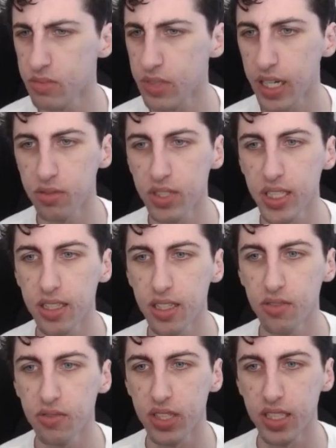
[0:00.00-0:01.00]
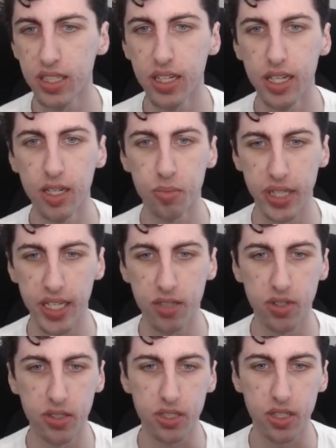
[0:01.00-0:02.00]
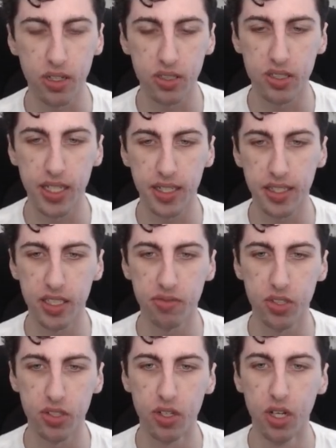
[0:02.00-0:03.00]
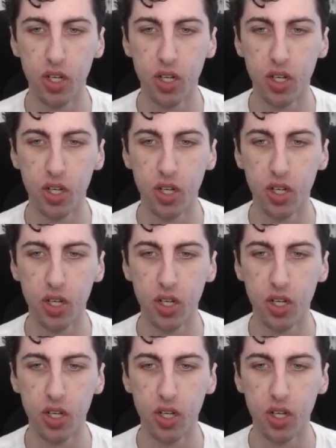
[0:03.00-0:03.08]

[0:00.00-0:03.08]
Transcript: I really love the Blade Runner cards that give your